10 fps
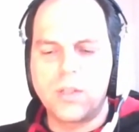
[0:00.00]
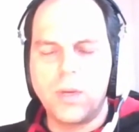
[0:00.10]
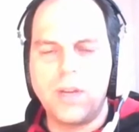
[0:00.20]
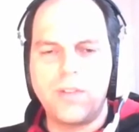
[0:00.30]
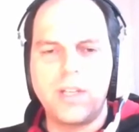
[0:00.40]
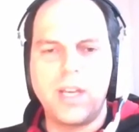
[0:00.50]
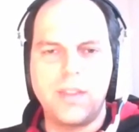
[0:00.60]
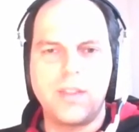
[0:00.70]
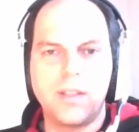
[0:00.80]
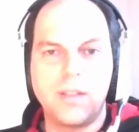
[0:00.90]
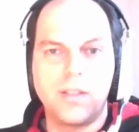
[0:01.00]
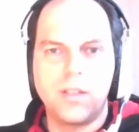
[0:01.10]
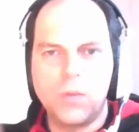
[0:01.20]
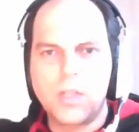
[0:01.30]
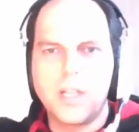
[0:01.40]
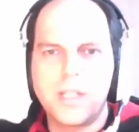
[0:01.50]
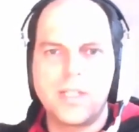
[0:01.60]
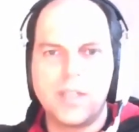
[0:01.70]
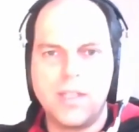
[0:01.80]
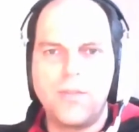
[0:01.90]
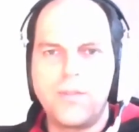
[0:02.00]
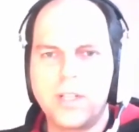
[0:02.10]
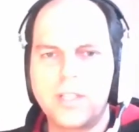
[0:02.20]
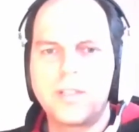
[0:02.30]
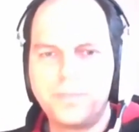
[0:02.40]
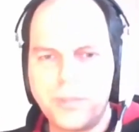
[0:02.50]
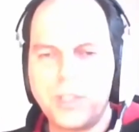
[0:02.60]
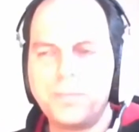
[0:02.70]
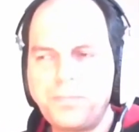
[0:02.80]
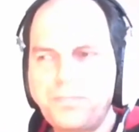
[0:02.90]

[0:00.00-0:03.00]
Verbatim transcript: So every day the, the user list is different. Right?